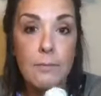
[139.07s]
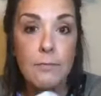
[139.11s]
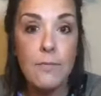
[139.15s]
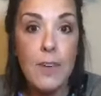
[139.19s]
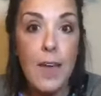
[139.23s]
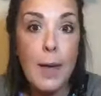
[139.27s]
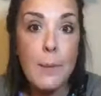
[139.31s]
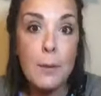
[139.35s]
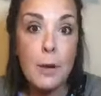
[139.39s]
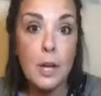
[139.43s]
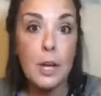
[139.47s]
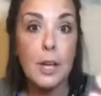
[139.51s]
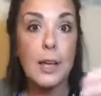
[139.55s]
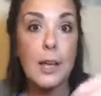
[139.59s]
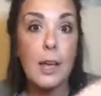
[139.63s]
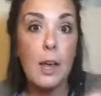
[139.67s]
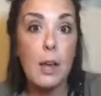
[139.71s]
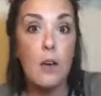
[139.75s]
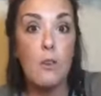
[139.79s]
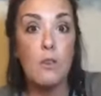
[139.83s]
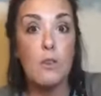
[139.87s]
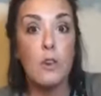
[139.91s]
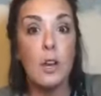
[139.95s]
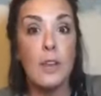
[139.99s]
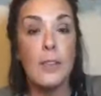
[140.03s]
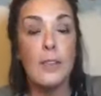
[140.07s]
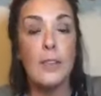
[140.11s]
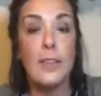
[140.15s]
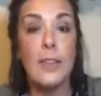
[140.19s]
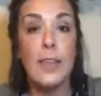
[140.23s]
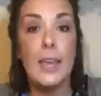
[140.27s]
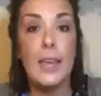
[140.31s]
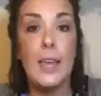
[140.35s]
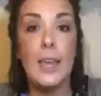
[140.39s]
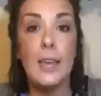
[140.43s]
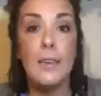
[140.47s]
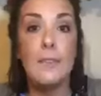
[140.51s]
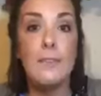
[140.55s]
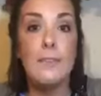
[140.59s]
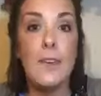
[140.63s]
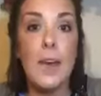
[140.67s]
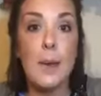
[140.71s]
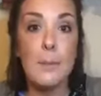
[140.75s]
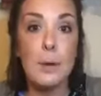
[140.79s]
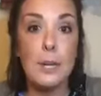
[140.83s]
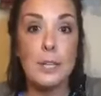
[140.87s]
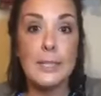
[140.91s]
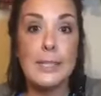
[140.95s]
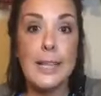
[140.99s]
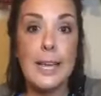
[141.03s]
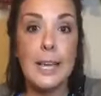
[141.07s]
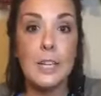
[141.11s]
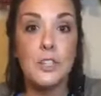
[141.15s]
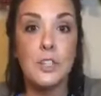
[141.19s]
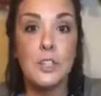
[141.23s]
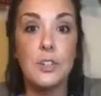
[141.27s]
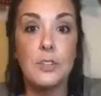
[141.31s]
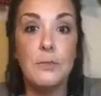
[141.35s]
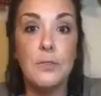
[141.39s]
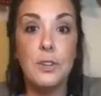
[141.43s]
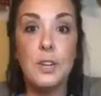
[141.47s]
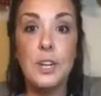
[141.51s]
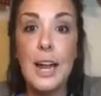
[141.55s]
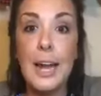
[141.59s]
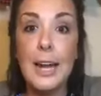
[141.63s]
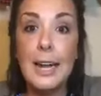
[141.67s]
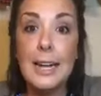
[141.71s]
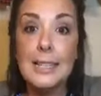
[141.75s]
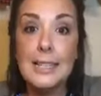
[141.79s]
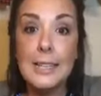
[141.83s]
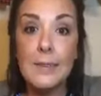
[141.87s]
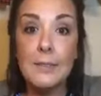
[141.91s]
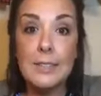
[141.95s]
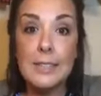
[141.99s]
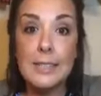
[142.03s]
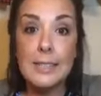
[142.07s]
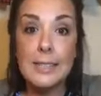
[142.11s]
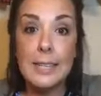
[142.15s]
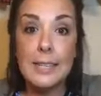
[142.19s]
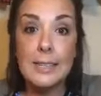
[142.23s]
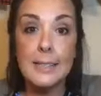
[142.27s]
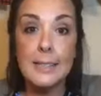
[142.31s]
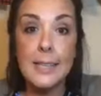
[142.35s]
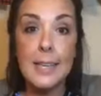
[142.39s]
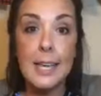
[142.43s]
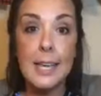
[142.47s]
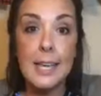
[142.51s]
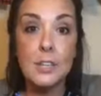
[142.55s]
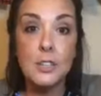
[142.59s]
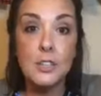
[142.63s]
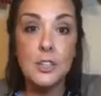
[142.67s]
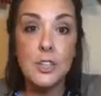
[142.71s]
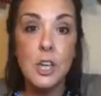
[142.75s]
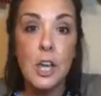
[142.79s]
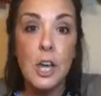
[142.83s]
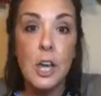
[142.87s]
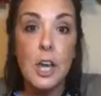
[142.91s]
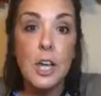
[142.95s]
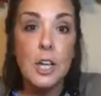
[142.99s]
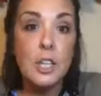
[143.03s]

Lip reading: fabric over in the fabric section for 97 cents each.